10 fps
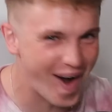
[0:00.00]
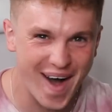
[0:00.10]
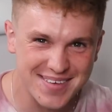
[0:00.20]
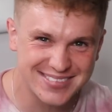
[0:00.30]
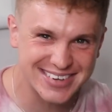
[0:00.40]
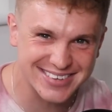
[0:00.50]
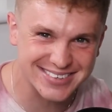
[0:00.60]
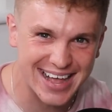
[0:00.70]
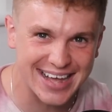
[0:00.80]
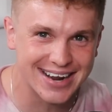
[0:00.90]
I'm just
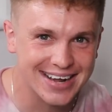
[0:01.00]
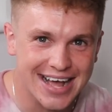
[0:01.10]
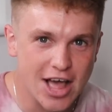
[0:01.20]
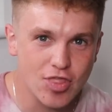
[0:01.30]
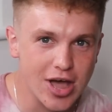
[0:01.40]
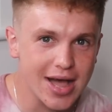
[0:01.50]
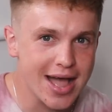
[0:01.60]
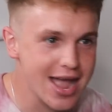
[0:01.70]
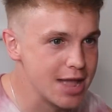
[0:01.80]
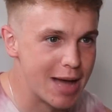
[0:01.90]
saying that
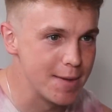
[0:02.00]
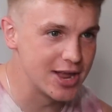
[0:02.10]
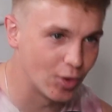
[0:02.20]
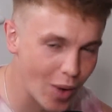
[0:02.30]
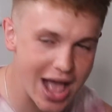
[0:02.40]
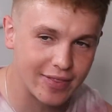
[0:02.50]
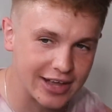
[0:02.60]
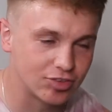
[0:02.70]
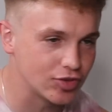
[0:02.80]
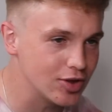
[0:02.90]
he may be aware that
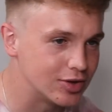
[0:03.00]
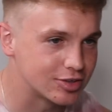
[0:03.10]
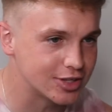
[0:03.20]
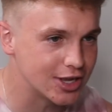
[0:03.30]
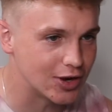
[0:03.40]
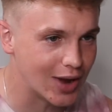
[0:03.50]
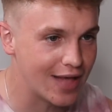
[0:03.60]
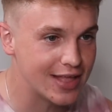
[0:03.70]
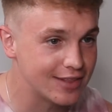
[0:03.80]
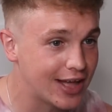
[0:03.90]
his viewers do,
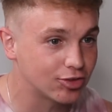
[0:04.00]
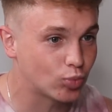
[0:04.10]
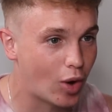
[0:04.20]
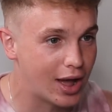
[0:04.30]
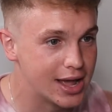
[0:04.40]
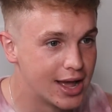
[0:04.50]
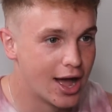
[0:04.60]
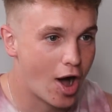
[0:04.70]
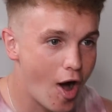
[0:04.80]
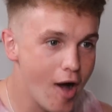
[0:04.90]
and then that's why
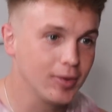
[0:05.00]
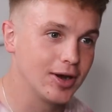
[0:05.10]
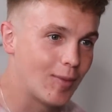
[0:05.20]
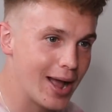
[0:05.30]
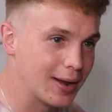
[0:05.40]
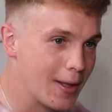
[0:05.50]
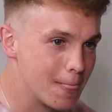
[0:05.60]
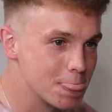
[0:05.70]
I'm gonna whack